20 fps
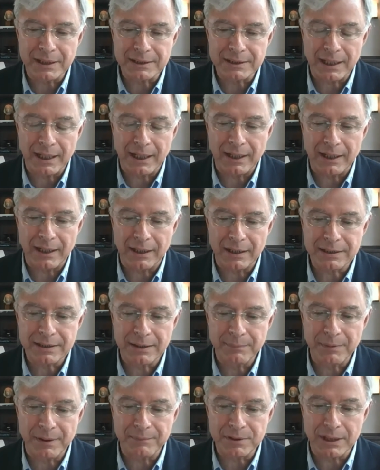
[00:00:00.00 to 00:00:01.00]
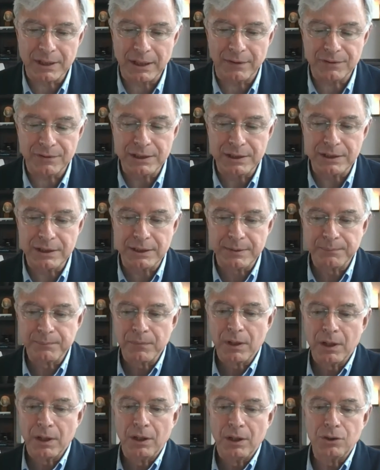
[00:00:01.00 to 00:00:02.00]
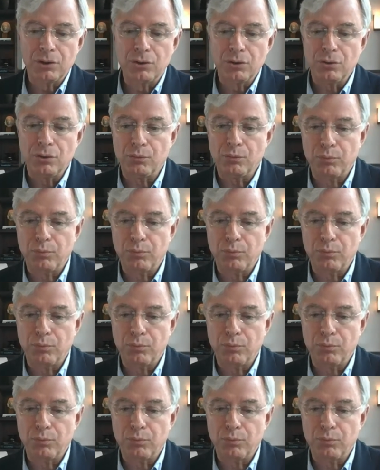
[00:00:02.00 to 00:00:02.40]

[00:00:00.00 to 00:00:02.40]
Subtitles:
companies are asking themselves is,